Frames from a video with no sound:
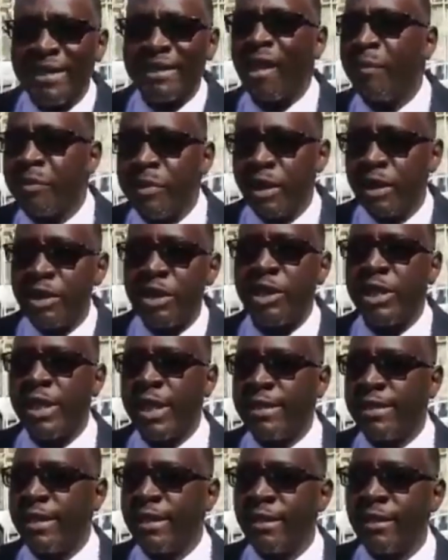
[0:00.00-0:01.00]
and
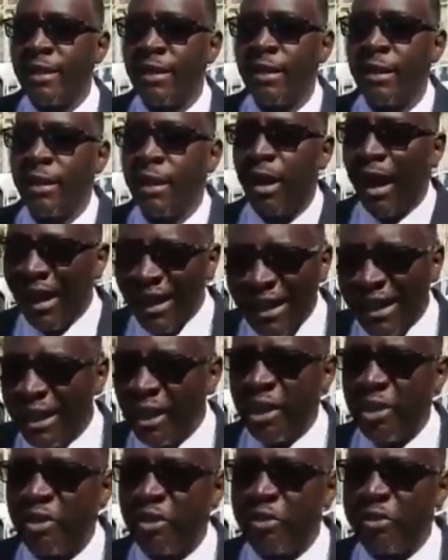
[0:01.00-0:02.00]
substantiated
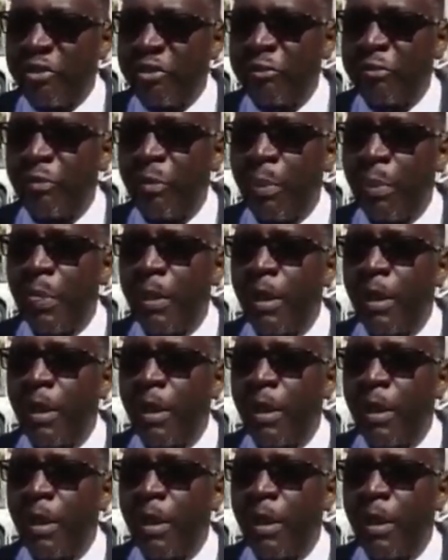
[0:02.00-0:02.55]
allegations,